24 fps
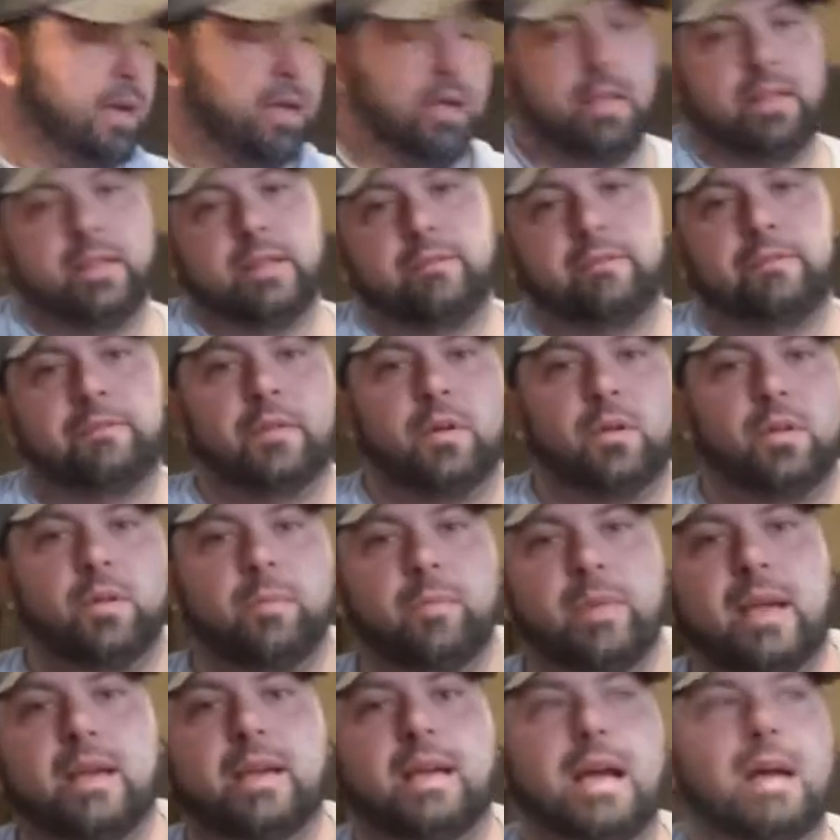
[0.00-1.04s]
and then fold it
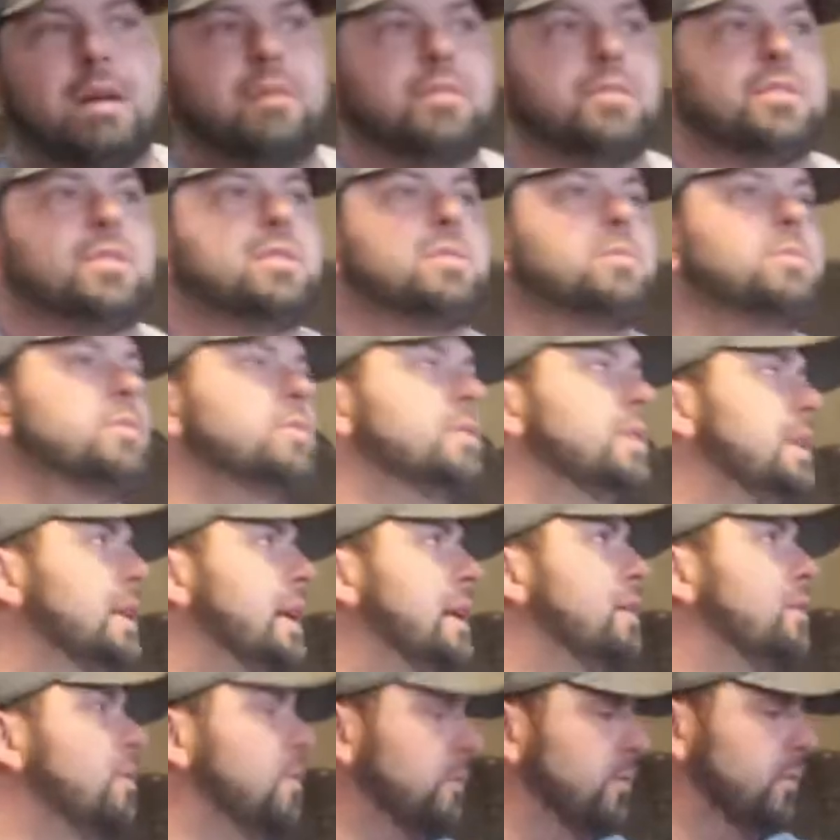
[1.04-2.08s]
back out and smooth it
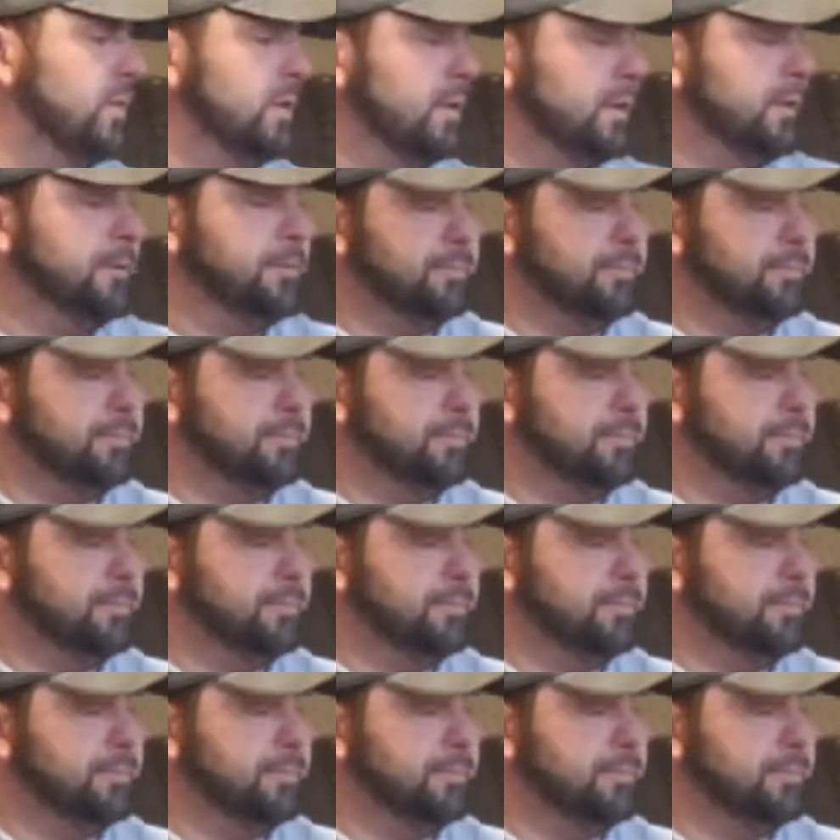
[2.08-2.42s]
out over.